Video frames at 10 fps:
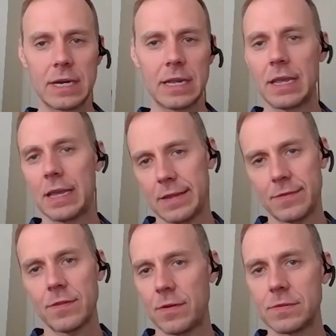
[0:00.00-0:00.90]
to get,
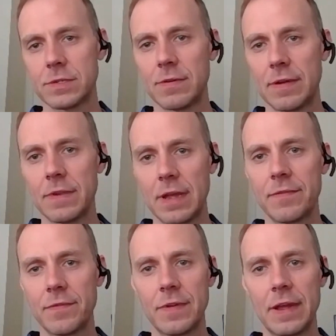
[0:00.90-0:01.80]
so
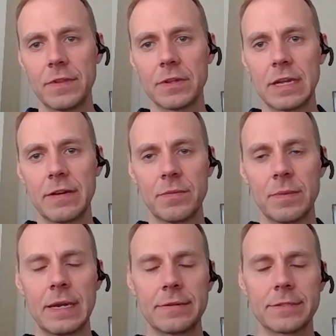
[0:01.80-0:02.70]
I've looked at it
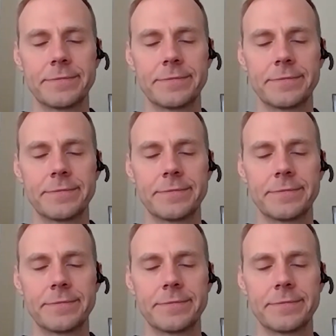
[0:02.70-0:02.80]
from that angle.